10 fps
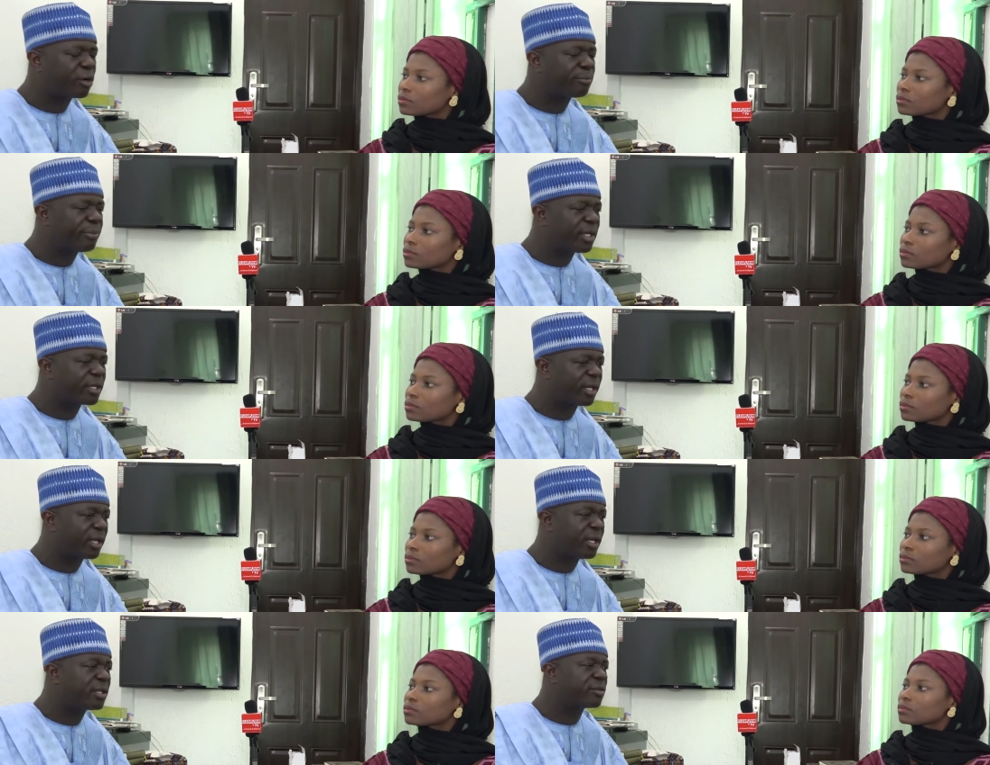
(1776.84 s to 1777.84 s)
Speaker 1: completely
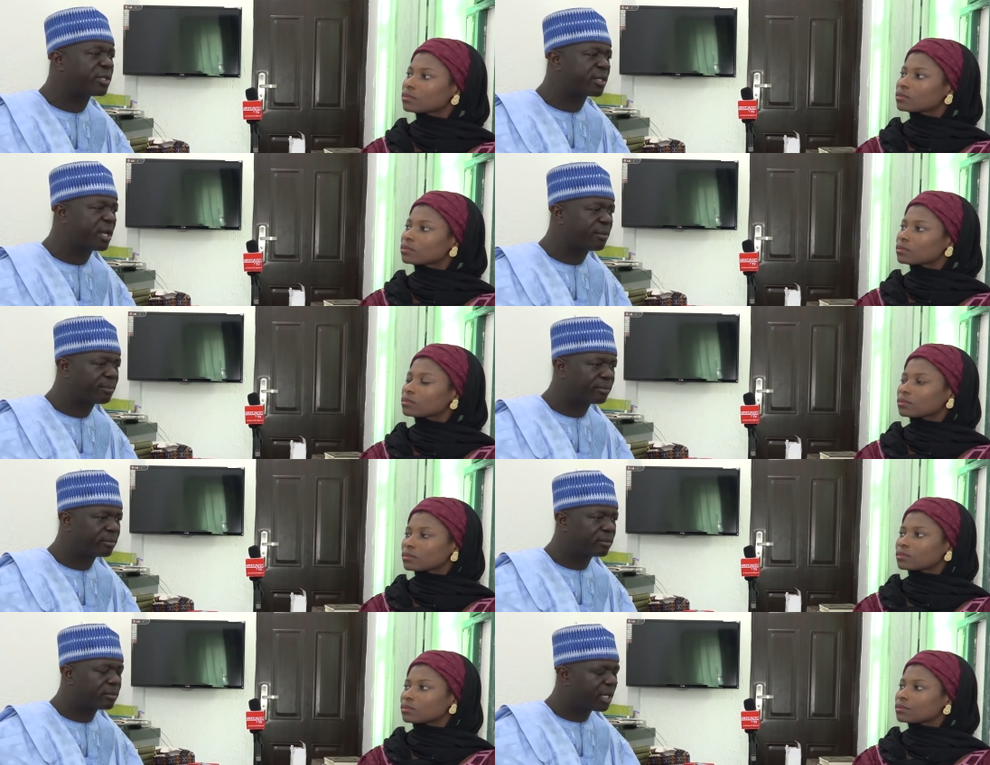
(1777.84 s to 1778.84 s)
into Islam.
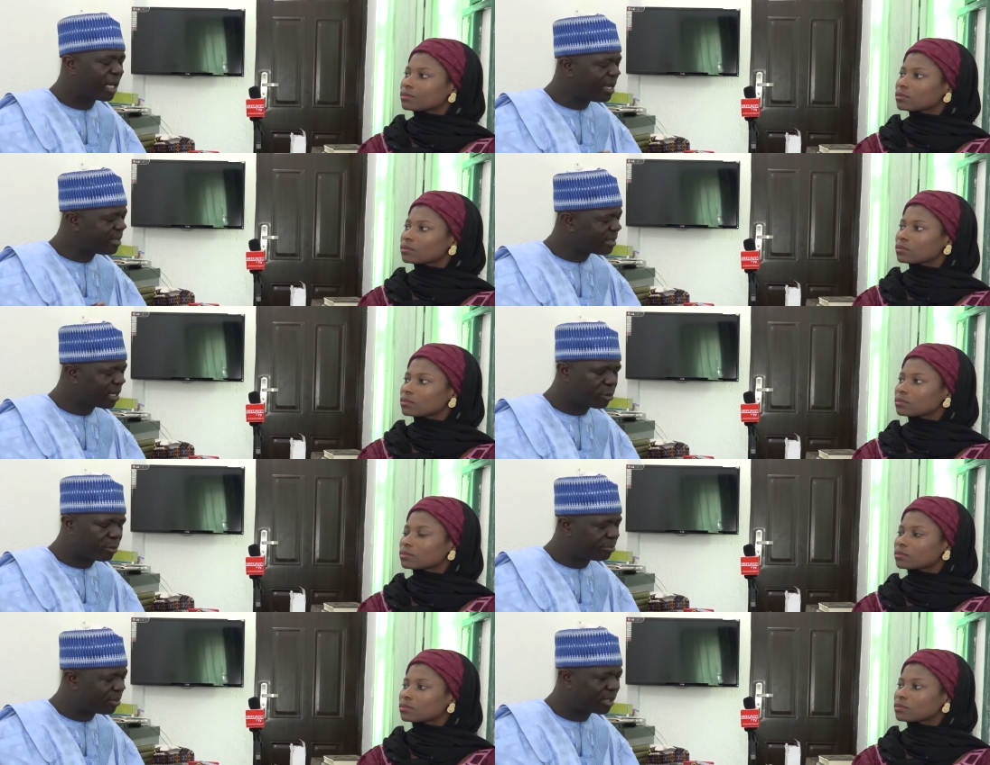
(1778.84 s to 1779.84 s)
Enter
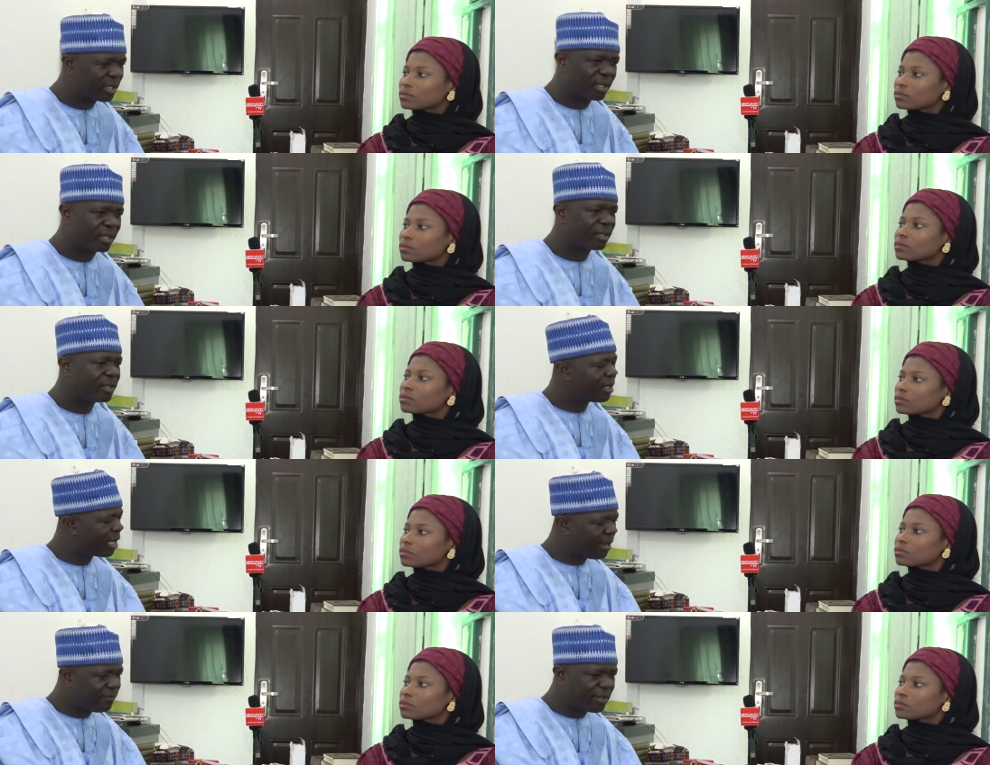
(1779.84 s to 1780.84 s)
completely.
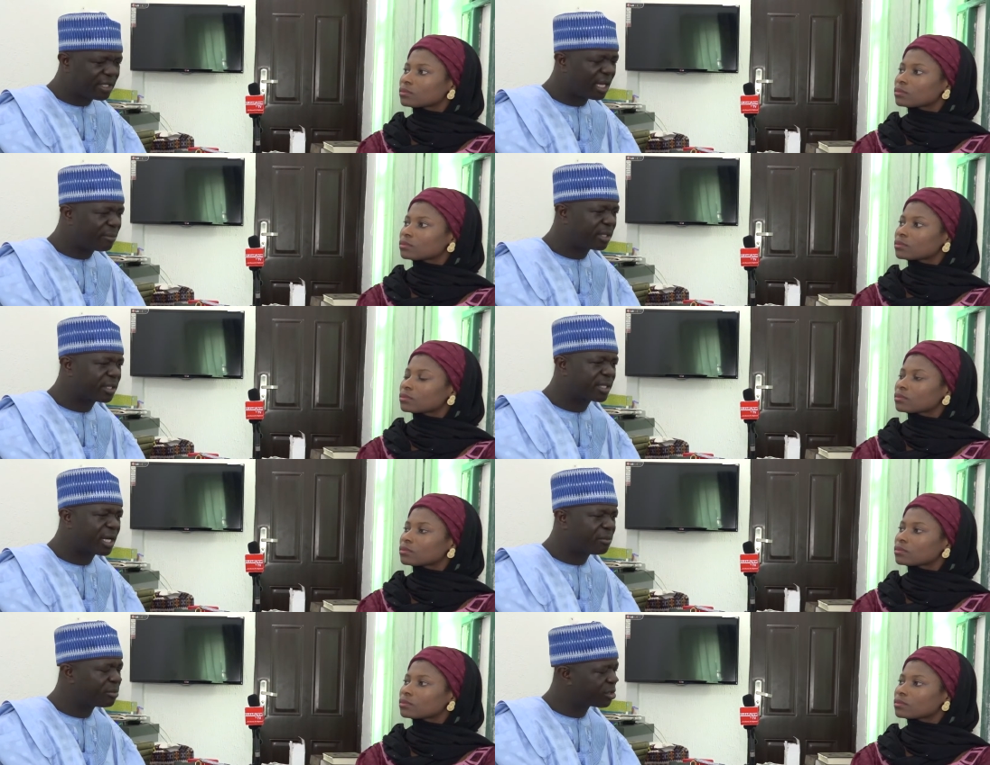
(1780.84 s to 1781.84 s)
Everything about
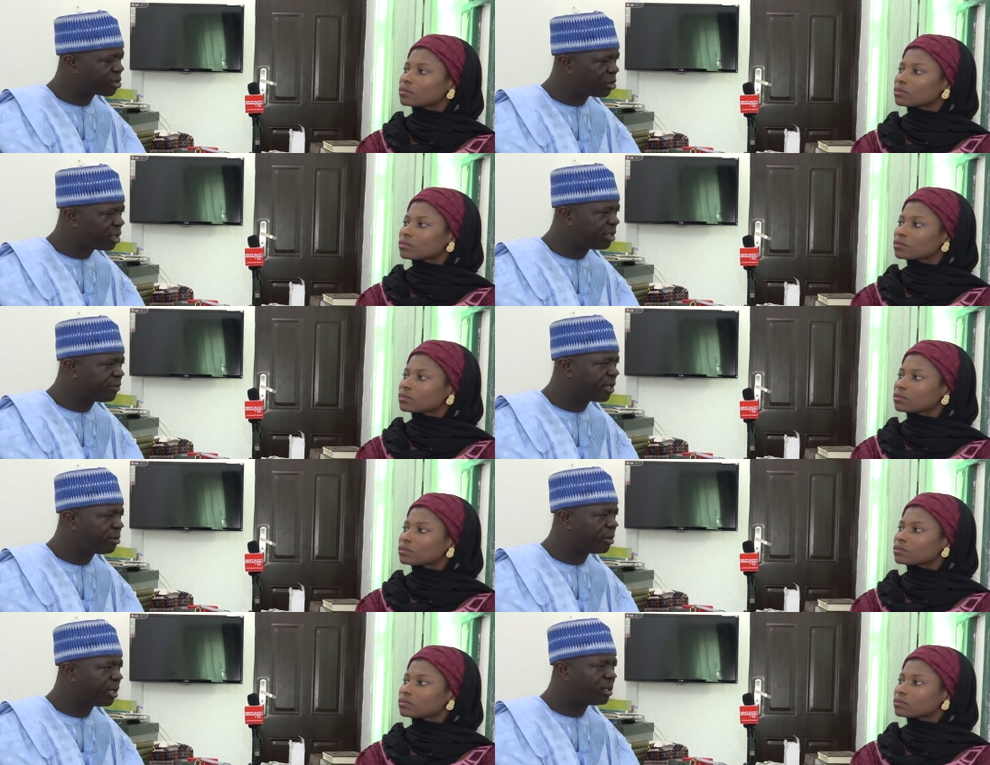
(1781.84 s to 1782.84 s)
Islam, it very
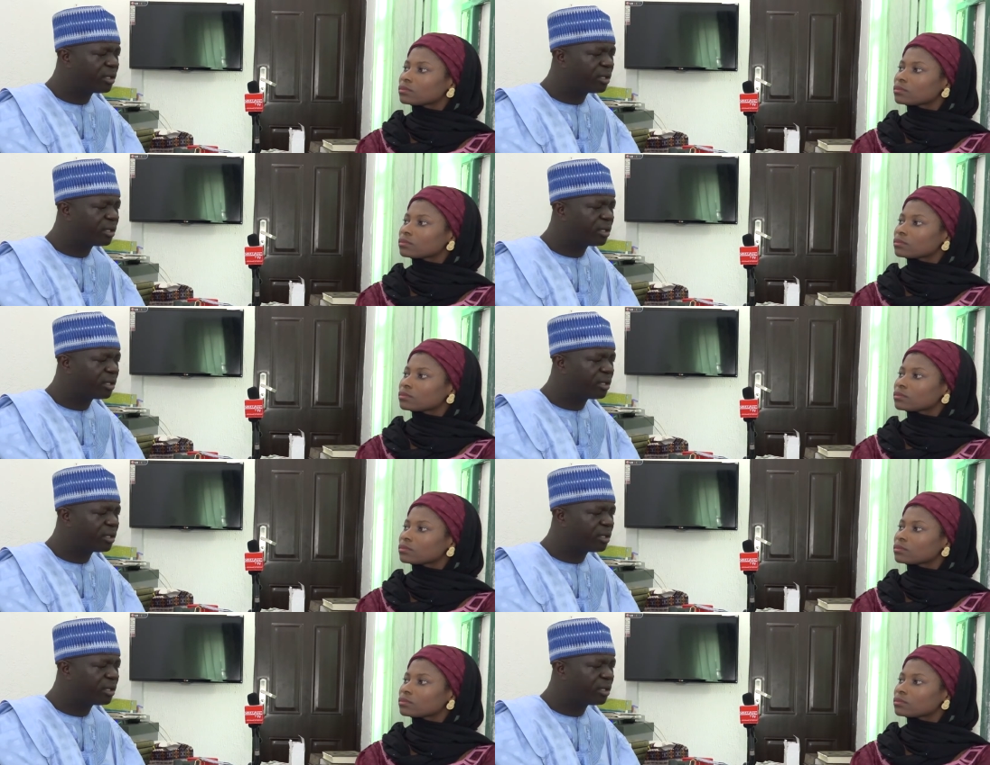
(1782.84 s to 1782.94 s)
well.